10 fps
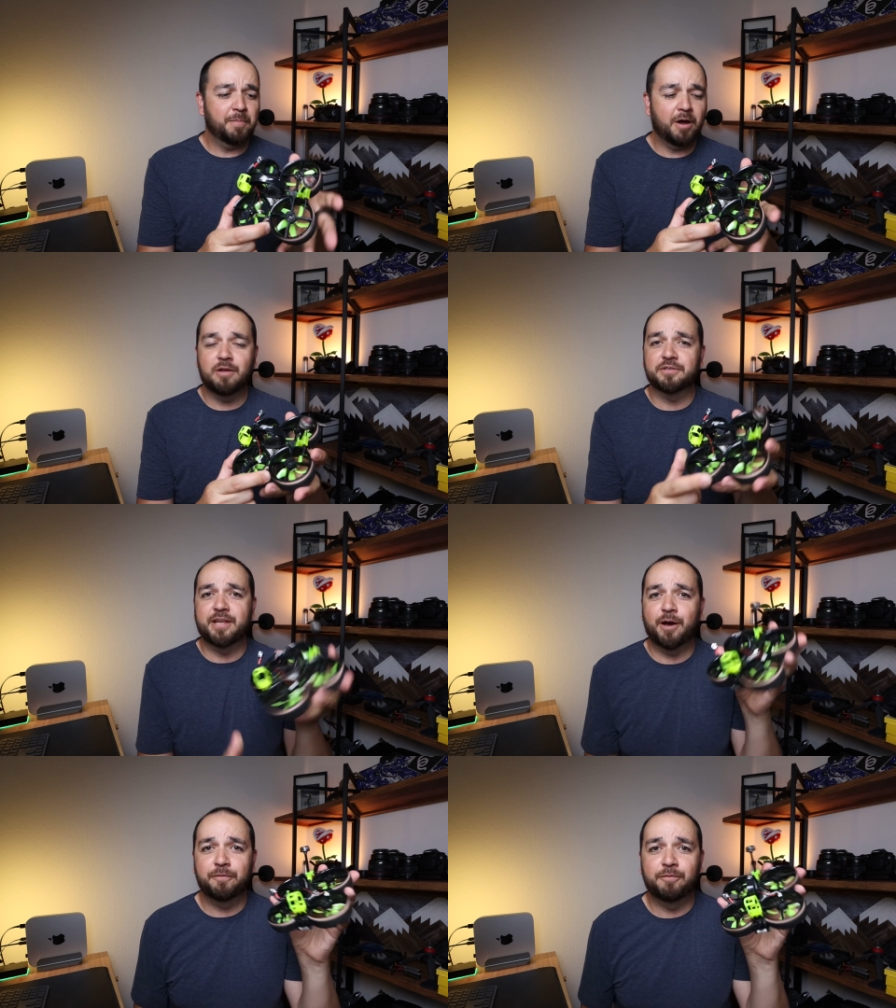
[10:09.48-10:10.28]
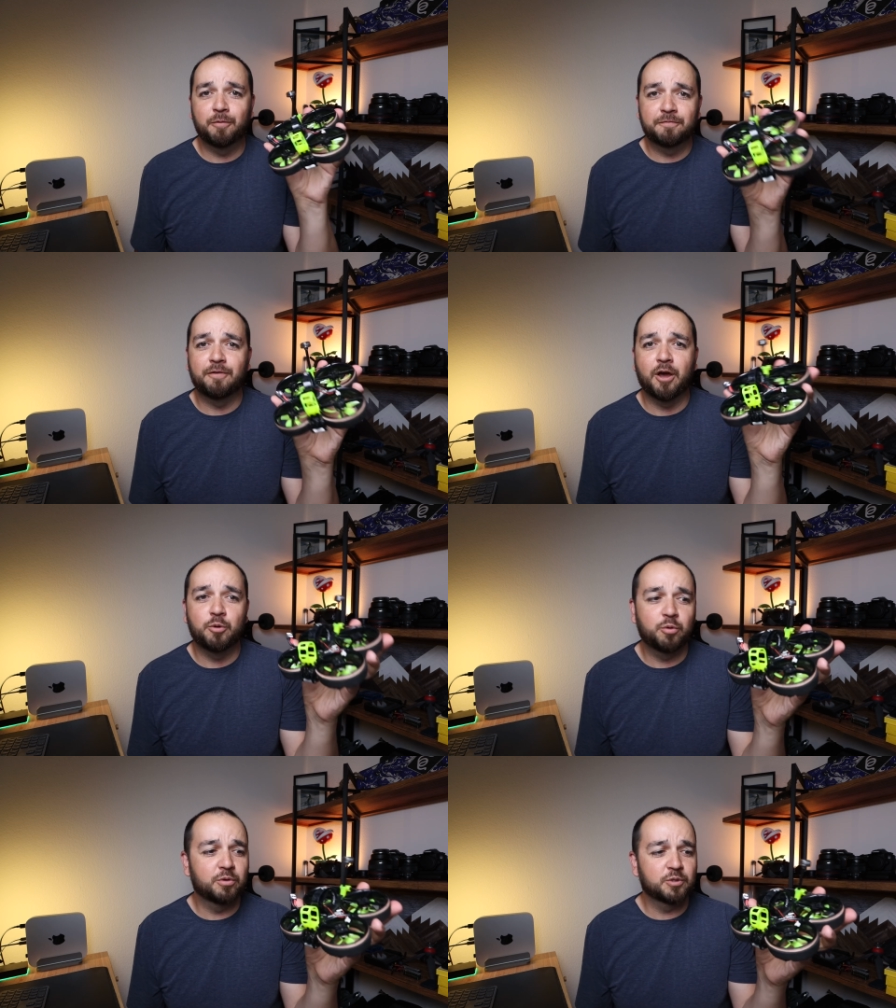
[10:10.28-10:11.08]
parts now from
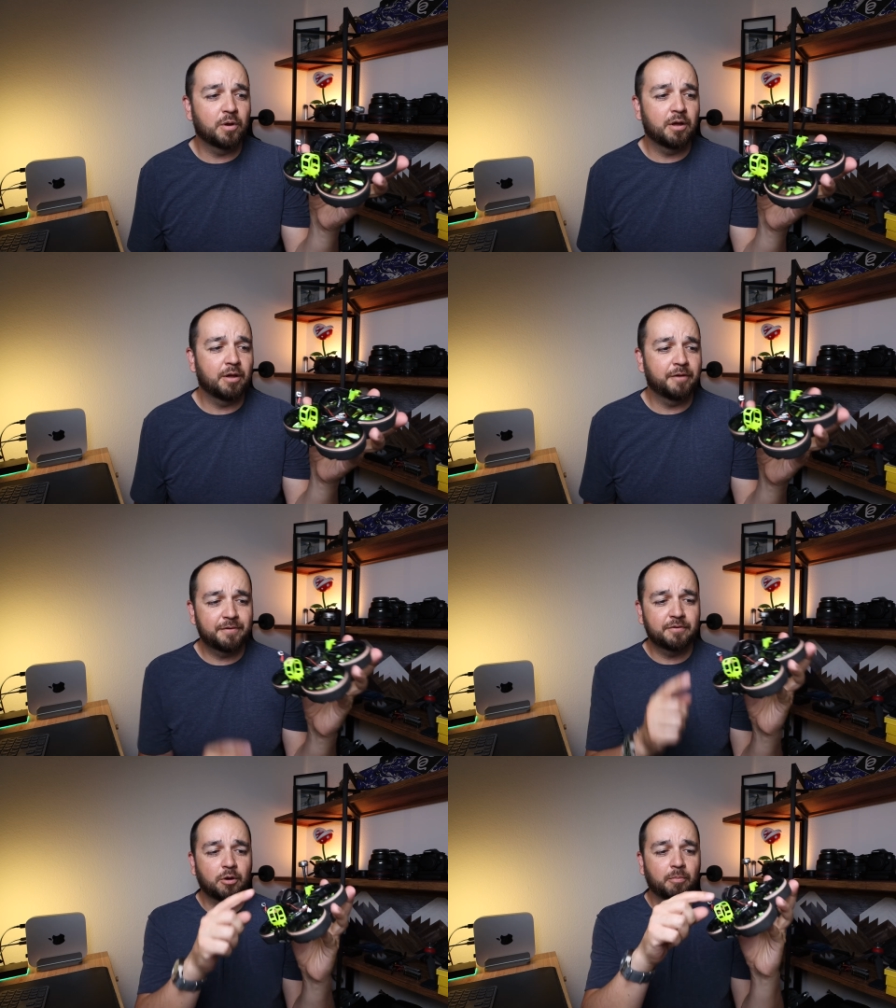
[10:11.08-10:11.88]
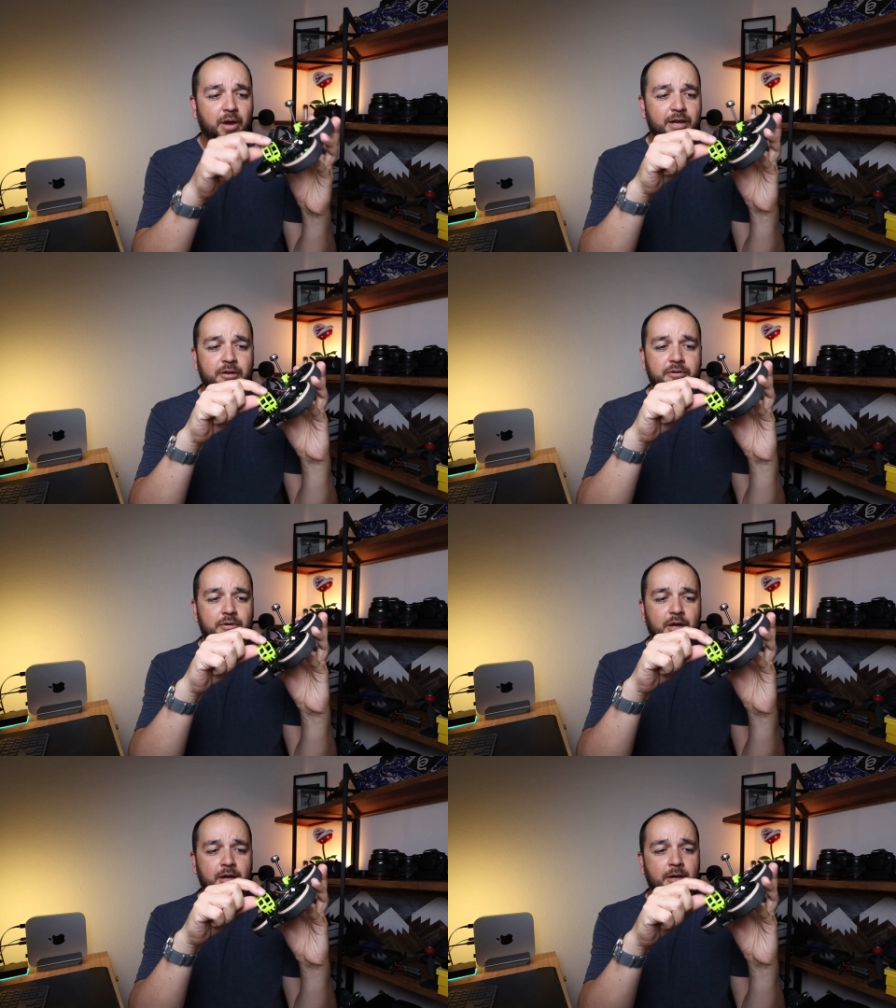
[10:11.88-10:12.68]
Flywoo as well. I've even got my
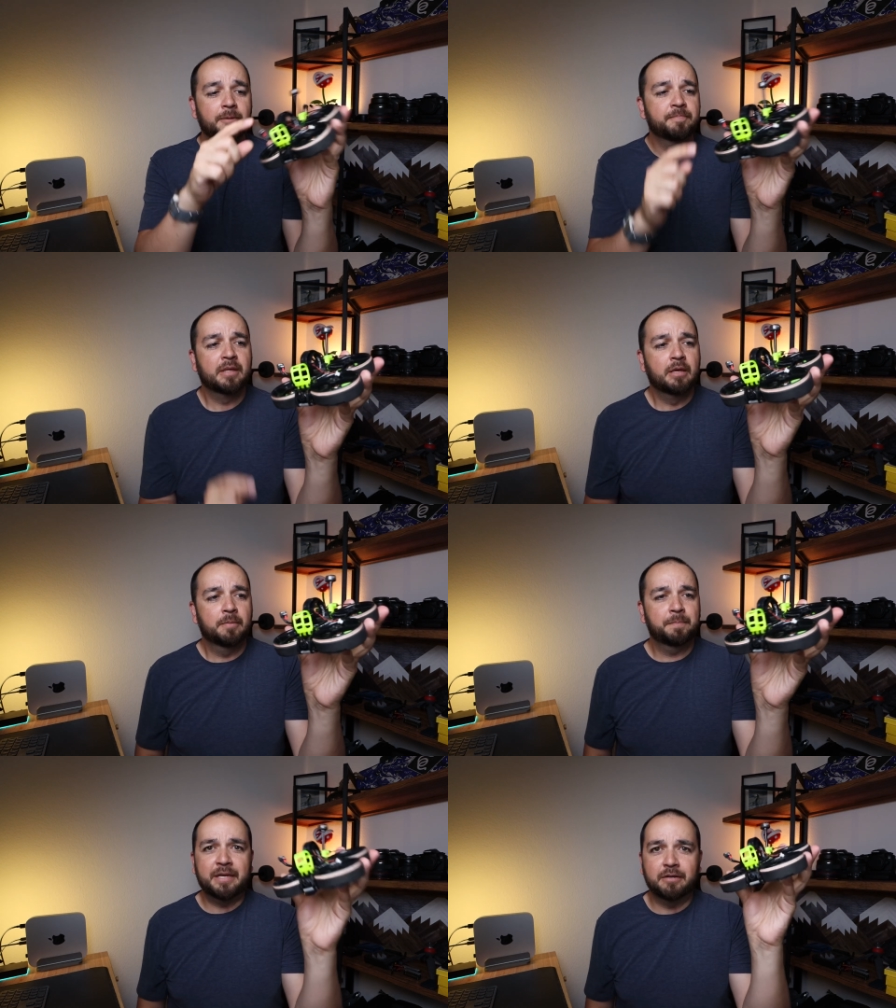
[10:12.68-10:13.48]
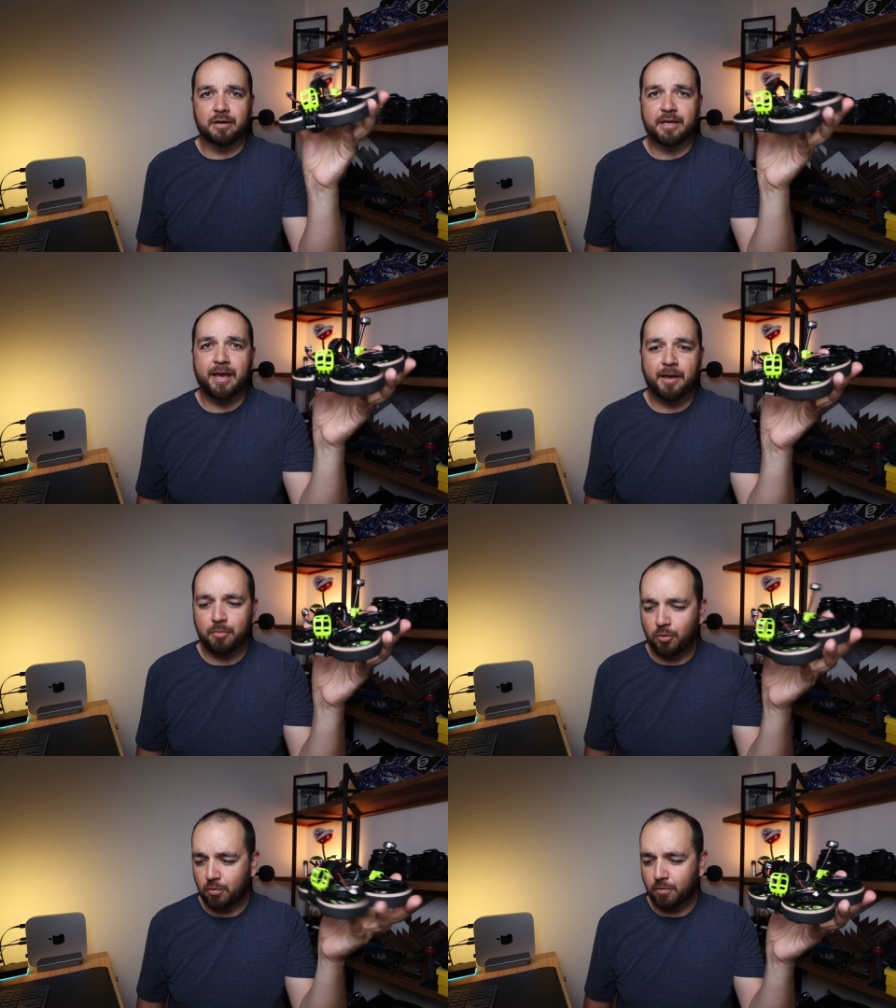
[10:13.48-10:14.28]
little peanut
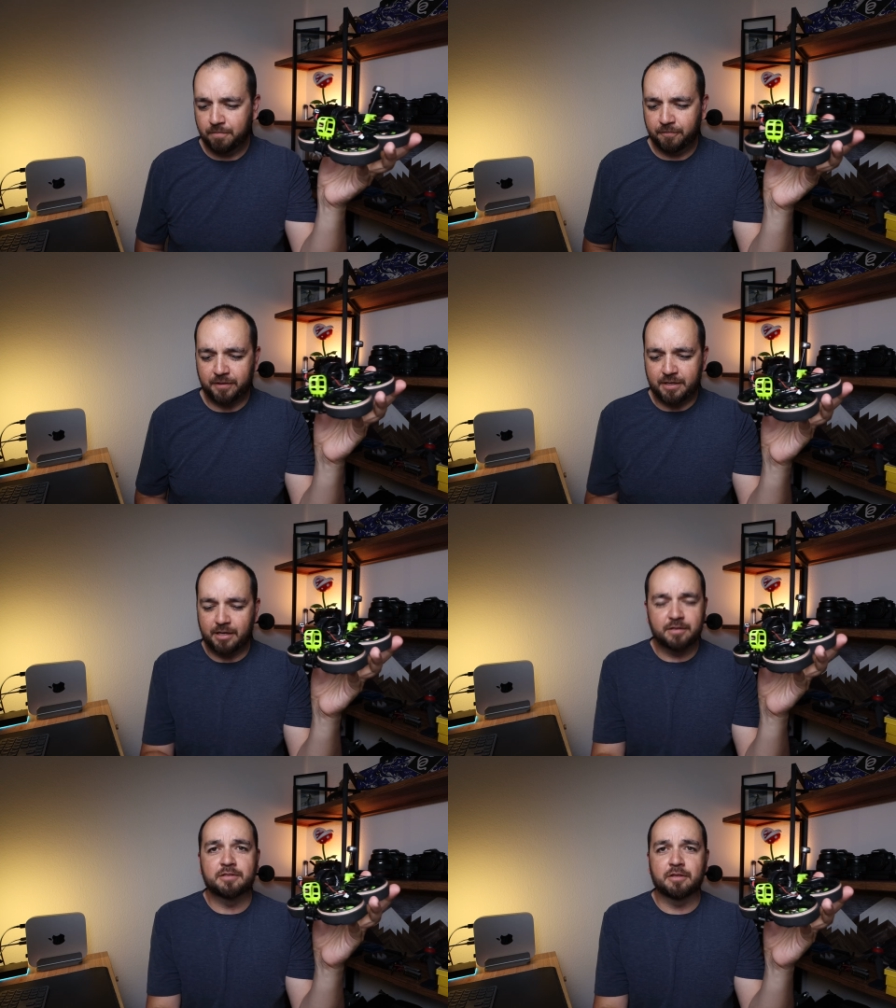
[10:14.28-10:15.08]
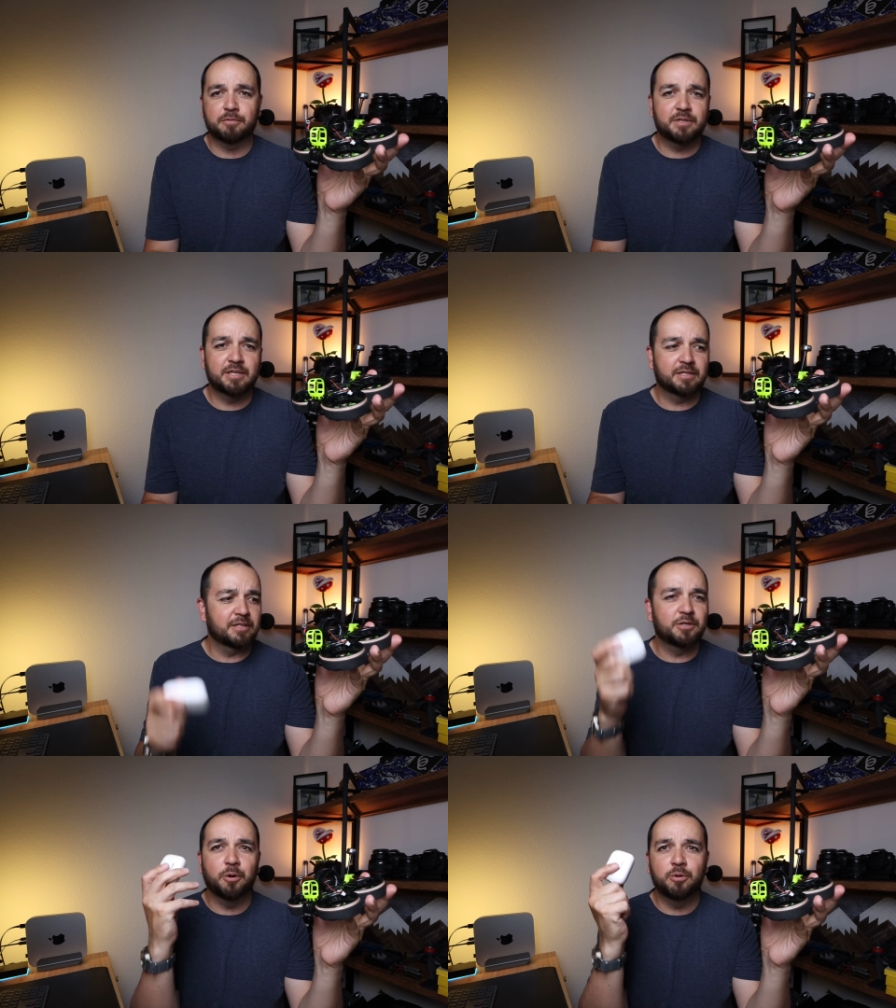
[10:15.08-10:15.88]
cam, or for the
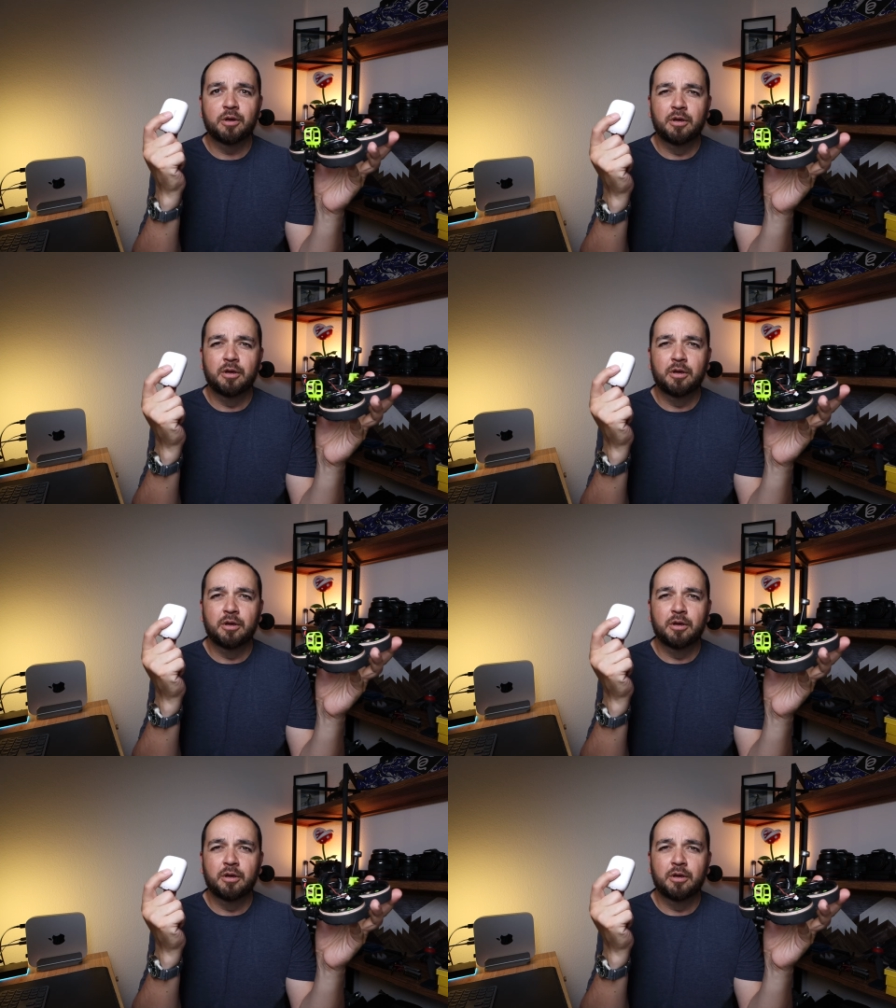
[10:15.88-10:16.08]
Insta360 GO.